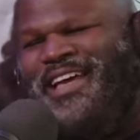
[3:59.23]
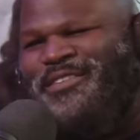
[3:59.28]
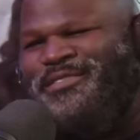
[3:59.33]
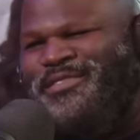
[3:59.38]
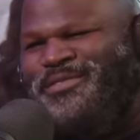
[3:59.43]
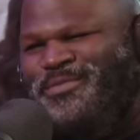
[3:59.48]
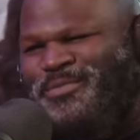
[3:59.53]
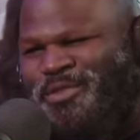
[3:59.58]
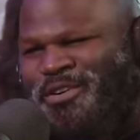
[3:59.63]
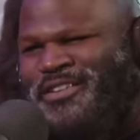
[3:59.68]

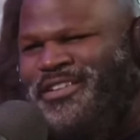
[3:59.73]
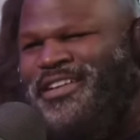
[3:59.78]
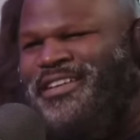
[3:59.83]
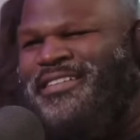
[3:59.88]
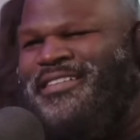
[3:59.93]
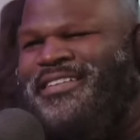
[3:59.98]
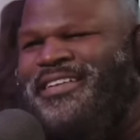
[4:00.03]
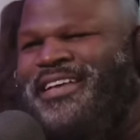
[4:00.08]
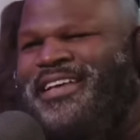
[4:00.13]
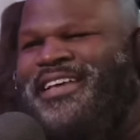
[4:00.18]
was
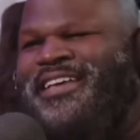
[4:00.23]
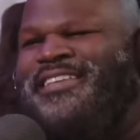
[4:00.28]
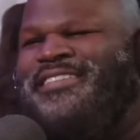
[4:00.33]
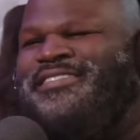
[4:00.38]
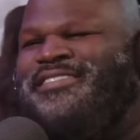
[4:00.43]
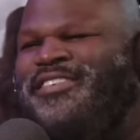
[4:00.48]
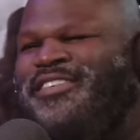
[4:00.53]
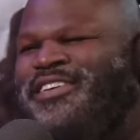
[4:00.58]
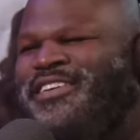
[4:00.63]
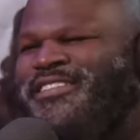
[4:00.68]
working. Mm-hmm.
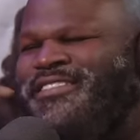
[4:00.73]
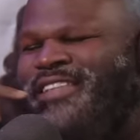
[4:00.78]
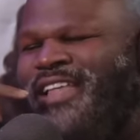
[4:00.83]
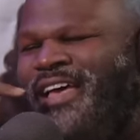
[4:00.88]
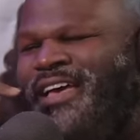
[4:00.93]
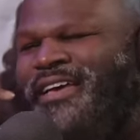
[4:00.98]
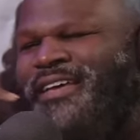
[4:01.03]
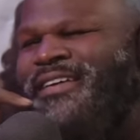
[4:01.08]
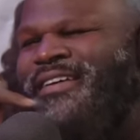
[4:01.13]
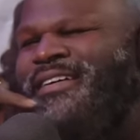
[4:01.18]
So he's like,